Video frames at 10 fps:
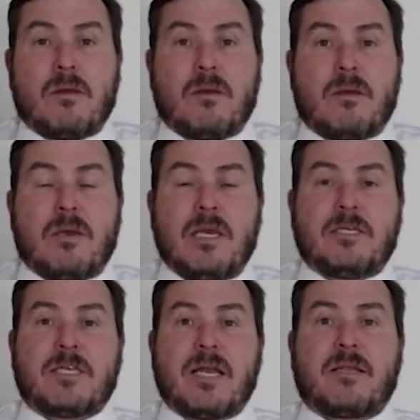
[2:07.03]
He
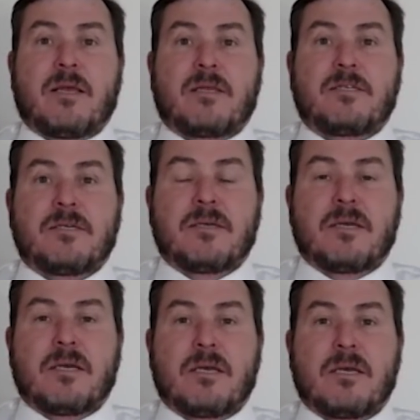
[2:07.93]
said that
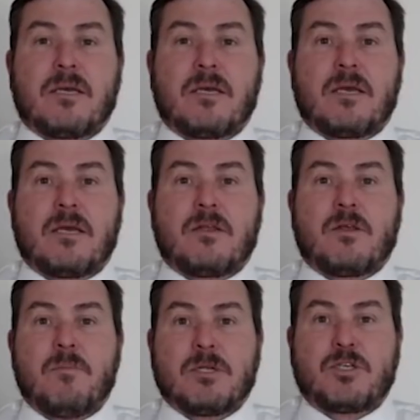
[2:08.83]
the
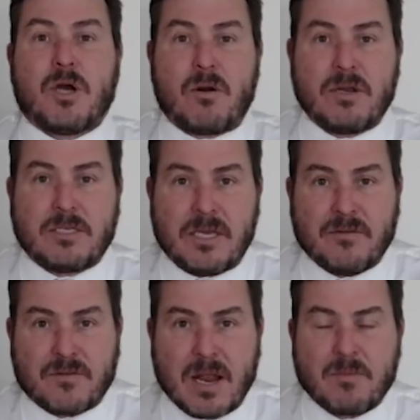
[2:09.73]
majority of
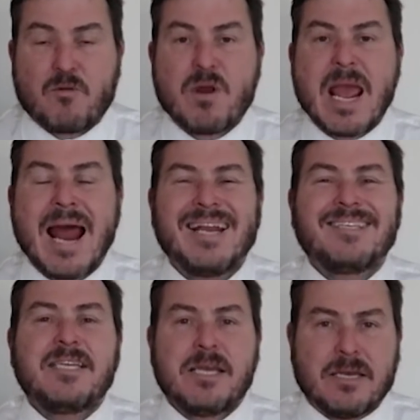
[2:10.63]
claims, the
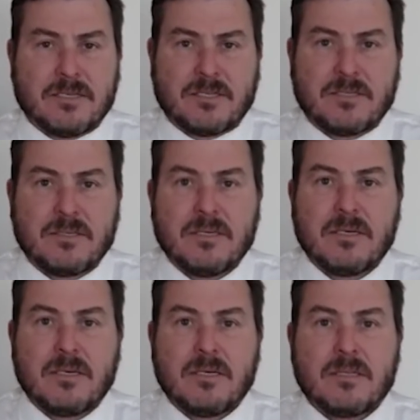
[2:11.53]
reality is
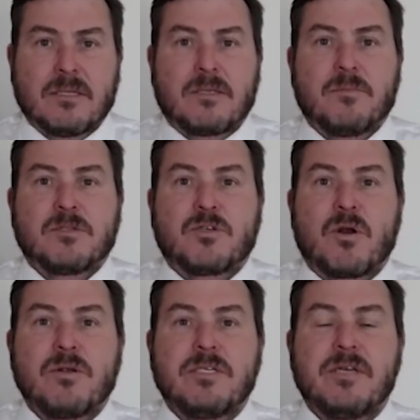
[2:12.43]
that the
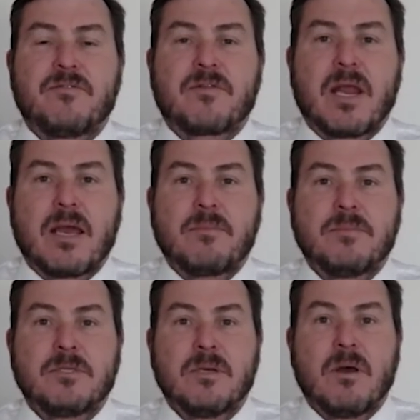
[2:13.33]
majority of
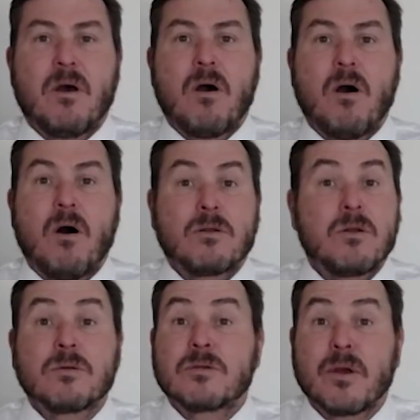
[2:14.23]
claims are
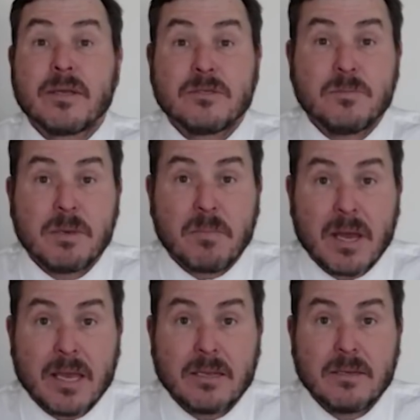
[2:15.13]
not going to be paid.